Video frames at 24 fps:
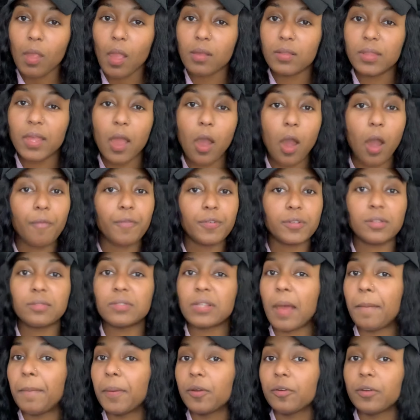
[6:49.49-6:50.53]
they offer some
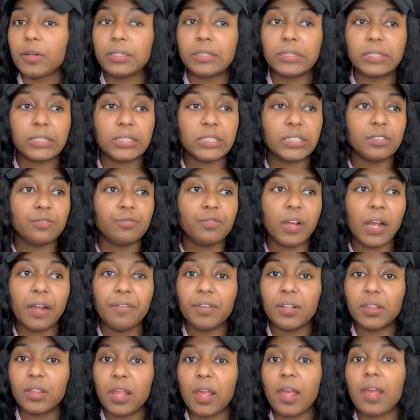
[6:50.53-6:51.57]
type of criticism for
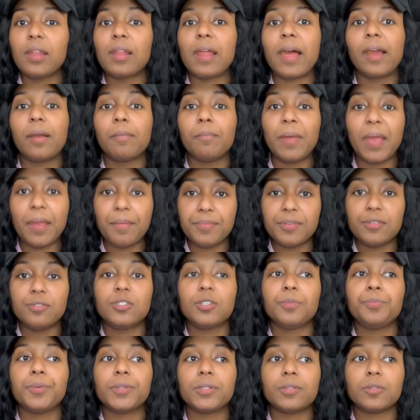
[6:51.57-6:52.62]
everything, like, maybe you
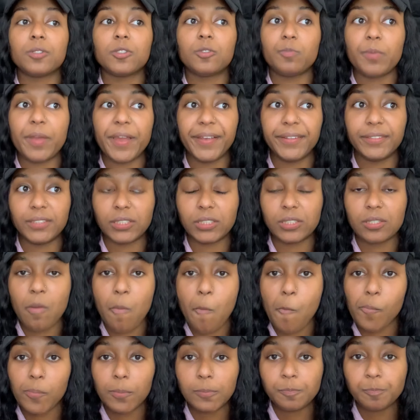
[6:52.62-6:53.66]
should put some space
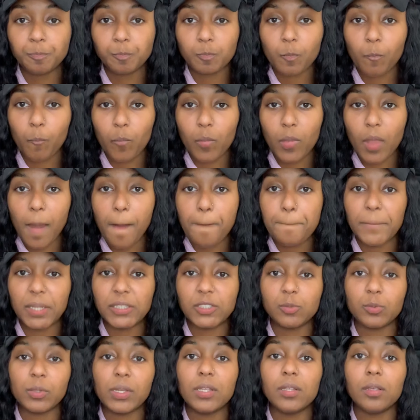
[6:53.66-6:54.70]

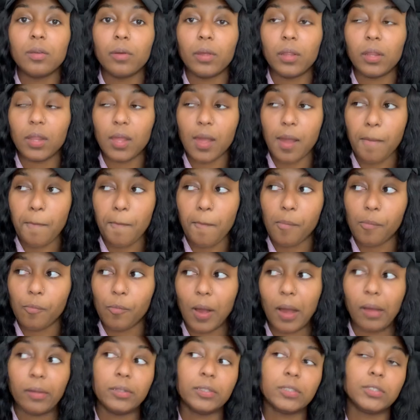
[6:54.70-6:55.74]
between you and them
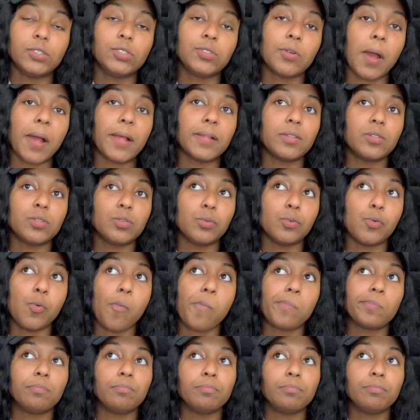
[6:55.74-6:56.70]
while you're trying to